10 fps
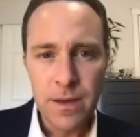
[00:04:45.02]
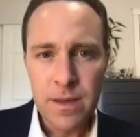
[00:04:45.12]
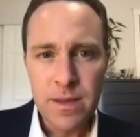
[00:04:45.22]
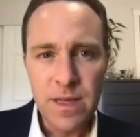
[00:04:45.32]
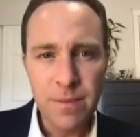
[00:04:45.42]

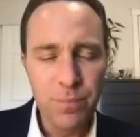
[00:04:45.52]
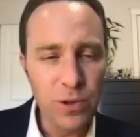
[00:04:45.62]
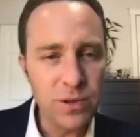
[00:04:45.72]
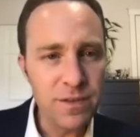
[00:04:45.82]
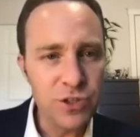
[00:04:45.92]
The
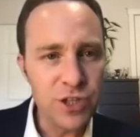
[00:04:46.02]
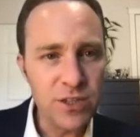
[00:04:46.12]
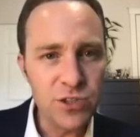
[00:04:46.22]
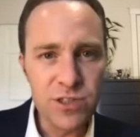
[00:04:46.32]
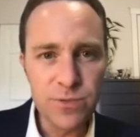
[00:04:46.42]
bulk of the
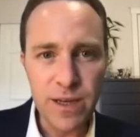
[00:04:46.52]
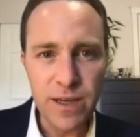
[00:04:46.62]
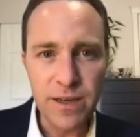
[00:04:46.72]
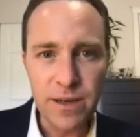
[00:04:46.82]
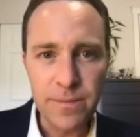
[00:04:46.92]
changes is right
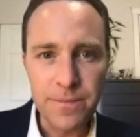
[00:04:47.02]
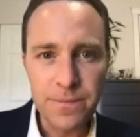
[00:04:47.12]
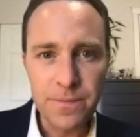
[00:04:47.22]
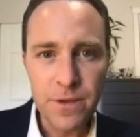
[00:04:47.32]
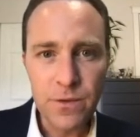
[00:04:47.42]
here.
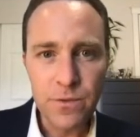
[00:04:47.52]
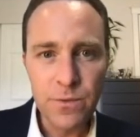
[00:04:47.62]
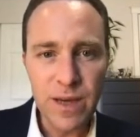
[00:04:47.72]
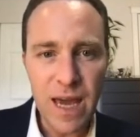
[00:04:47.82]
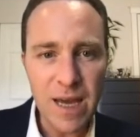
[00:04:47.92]
When
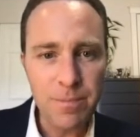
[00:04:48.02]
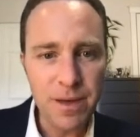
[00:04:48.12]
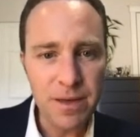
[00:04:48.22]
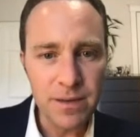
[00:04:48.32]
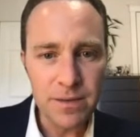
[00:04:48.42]
we ape
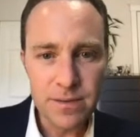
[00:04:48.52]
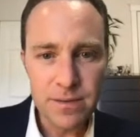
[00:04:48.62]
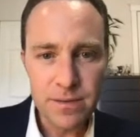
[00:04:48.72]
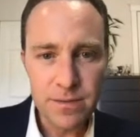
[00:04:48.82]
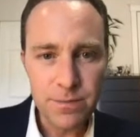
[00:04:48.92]
in,
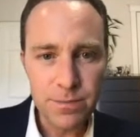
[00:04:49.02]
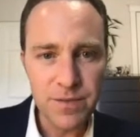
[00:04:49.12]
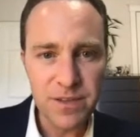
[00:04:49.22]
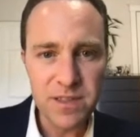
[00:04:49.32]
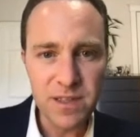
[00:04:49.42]

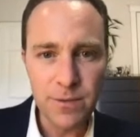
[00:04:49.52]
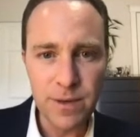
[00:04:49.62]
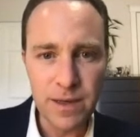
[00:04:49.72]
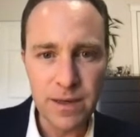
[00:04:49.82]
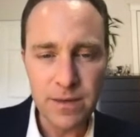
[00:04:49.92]
previously
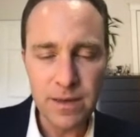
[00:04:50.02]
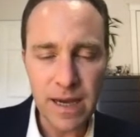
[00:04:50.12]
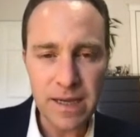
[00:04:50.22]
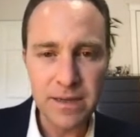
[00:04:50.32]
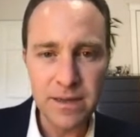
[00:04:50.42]
we
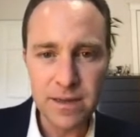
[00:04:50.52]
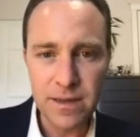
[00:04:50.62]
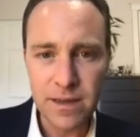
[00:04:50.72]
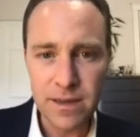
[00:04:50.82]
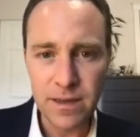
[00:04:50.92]
had
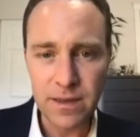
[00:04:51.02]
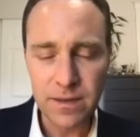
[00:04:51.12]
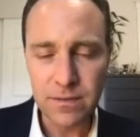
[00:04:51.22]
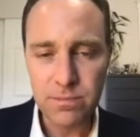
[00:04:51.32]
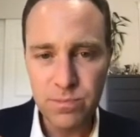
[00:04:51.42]

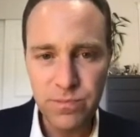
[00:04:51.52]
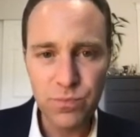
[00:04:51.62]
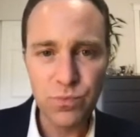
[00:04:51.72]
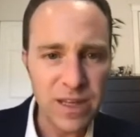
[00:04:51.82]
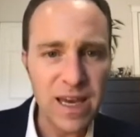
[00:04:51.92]
the
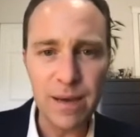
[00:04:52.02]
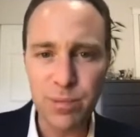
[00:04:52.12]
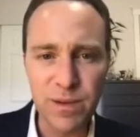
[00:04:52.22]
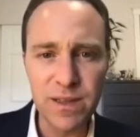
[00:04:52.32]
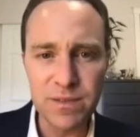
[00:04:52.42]

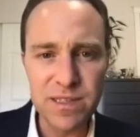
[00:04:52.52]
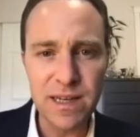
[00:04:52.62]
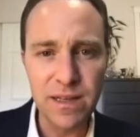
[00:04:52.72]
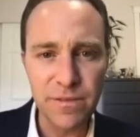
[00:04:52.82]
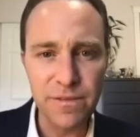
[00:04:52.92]
capability of
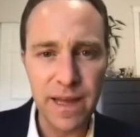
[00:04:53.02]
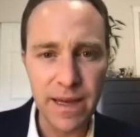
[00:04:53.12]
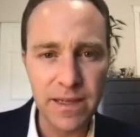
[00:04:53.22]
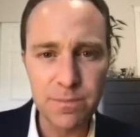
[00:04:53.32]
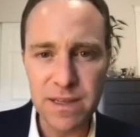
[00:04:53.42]
setting the
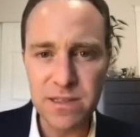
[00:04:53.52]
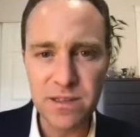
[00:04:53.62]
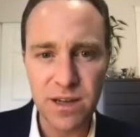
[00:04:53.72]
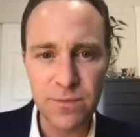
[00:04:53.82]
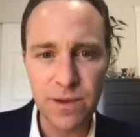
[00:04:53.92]
flags based
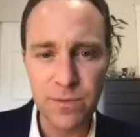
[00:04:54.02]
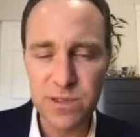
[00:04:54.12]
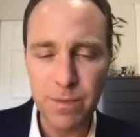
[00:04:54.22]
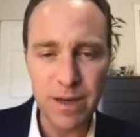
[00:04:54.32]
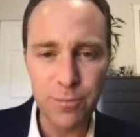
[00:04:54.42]
on whether it was a
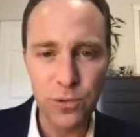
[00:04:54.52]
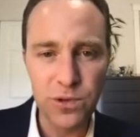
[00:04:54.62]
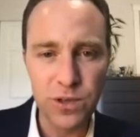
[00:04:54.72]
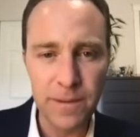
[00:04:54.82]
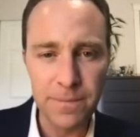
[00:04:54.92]
meta pool or
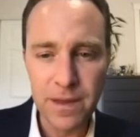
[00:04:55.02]
not.